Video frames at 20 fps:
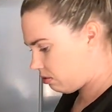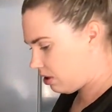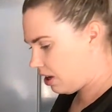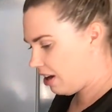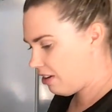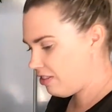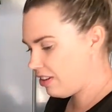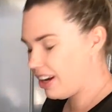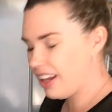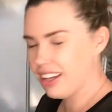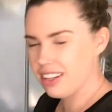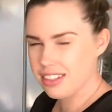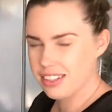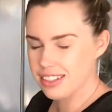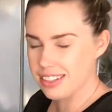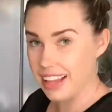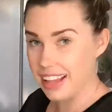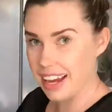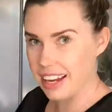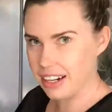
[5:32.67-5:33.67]
I feel like it's
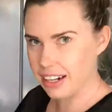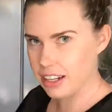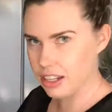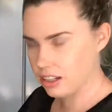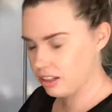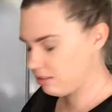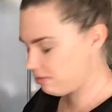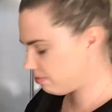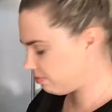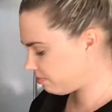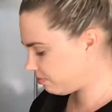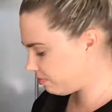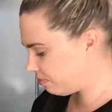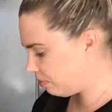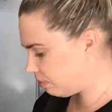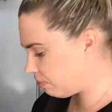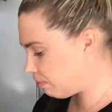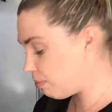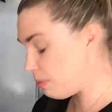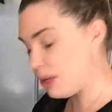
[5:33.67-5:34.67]
slightly
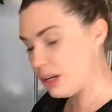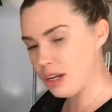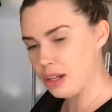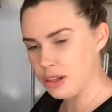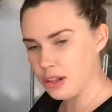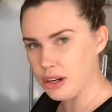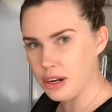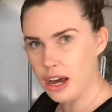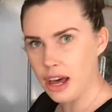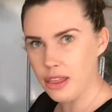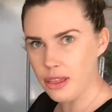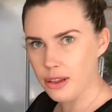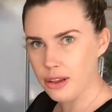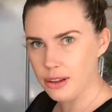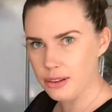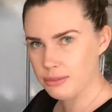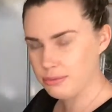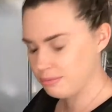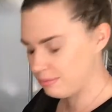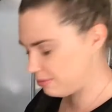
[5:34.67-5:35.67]
better than other